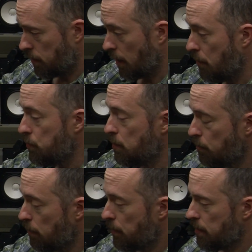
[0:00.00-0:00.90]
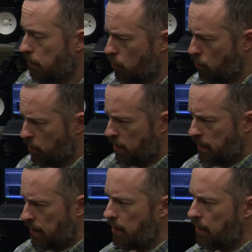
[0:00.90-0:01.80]
The closer you move it, the more
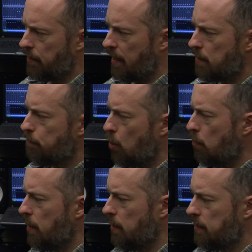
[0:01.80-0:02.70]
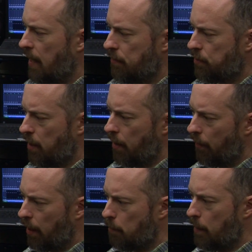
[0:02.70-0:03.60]
it kind of gets boomy and sounds kind of
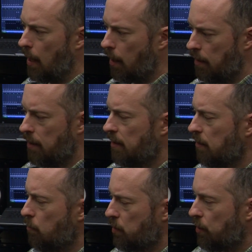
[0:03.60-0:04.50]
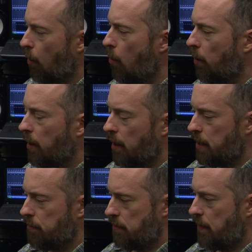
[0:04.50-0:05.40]
like a big, almost gong kind
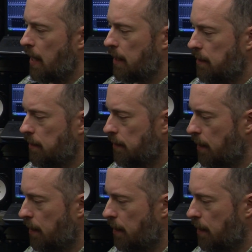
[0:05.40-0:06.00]
of effect.